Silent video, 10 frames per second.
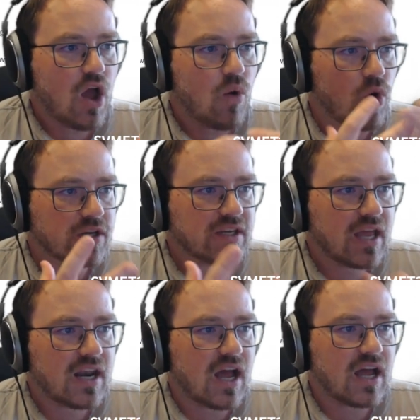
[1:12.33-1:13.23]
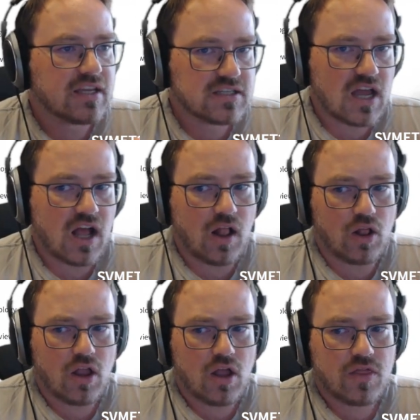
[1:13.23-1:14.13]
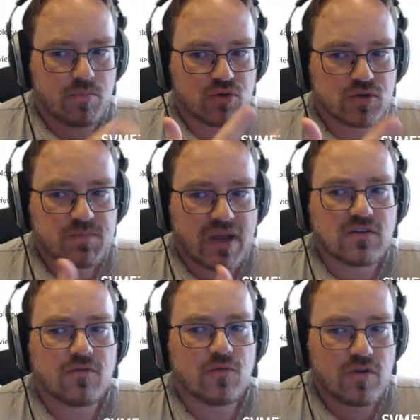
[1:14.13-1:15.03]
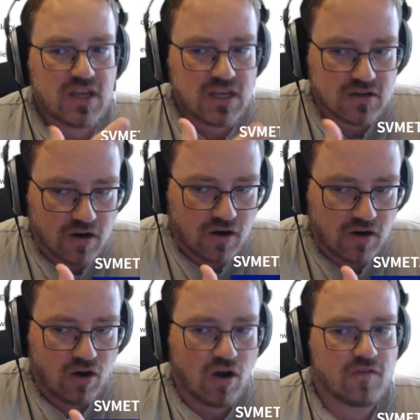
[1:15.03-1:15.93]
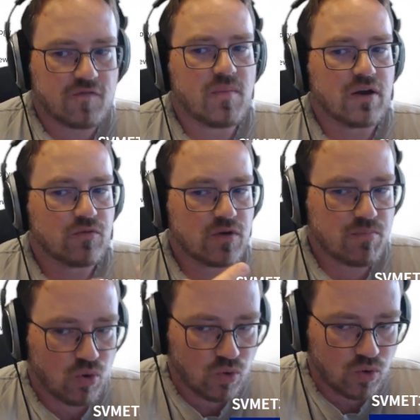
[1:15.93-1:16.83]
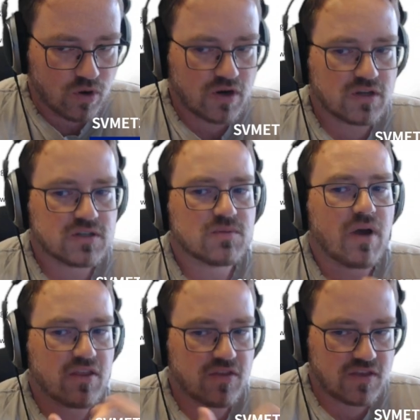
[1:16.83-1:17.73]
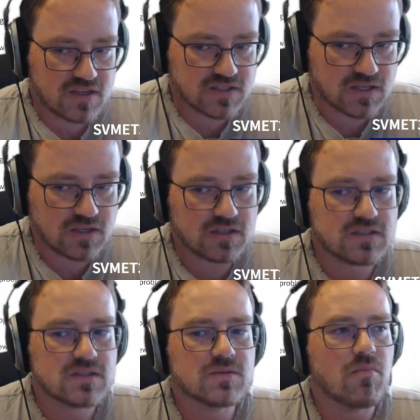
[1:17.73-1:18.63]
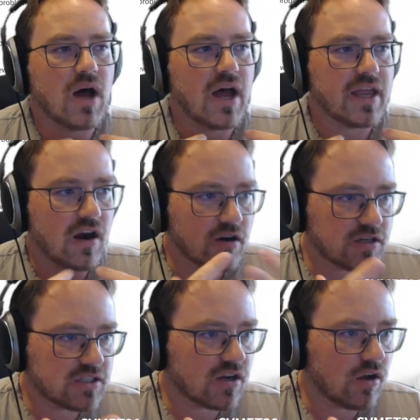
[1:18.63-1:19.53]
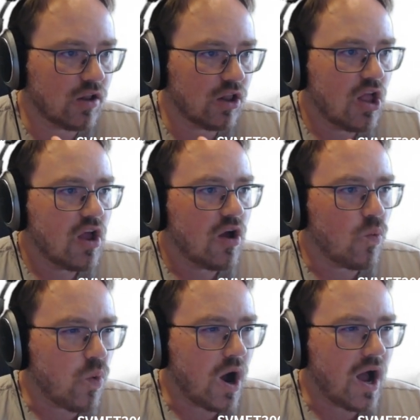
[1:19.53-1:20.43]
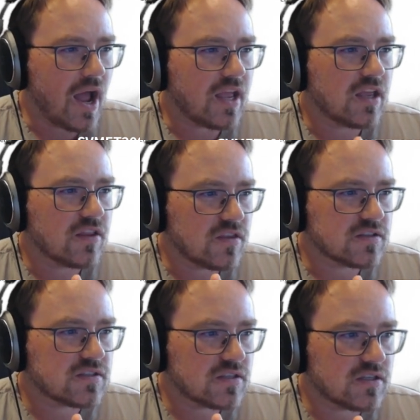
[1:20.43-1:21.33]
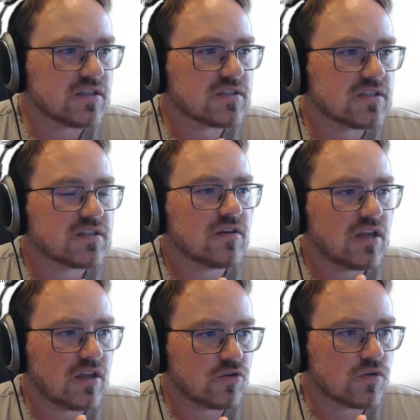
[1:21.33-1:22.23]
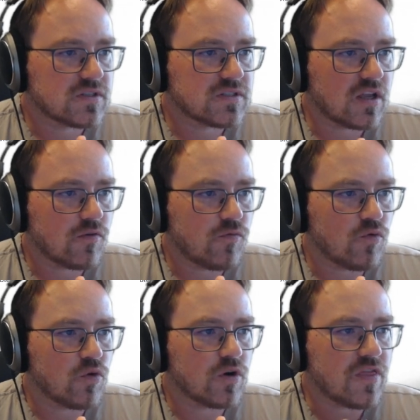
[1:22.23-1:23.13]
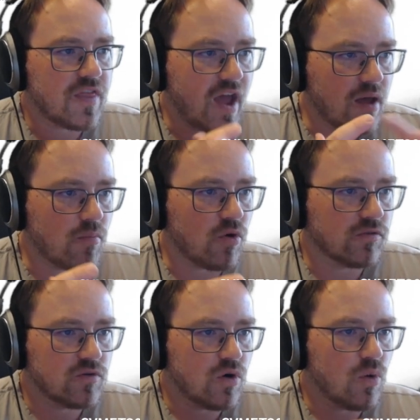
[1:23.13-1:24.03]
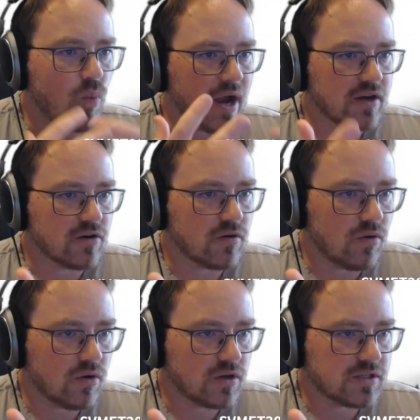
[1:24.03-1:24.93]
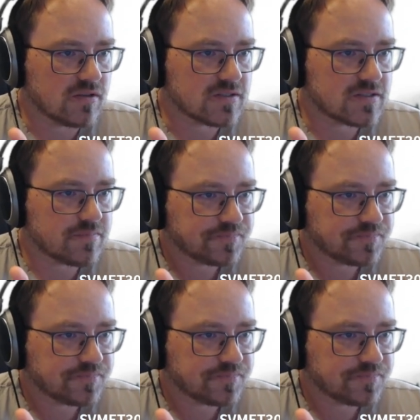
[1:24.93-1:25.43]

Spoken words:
What can I tell the prospective reader of my report, my thesis, my article, why this is interesting for them or for a wider audience?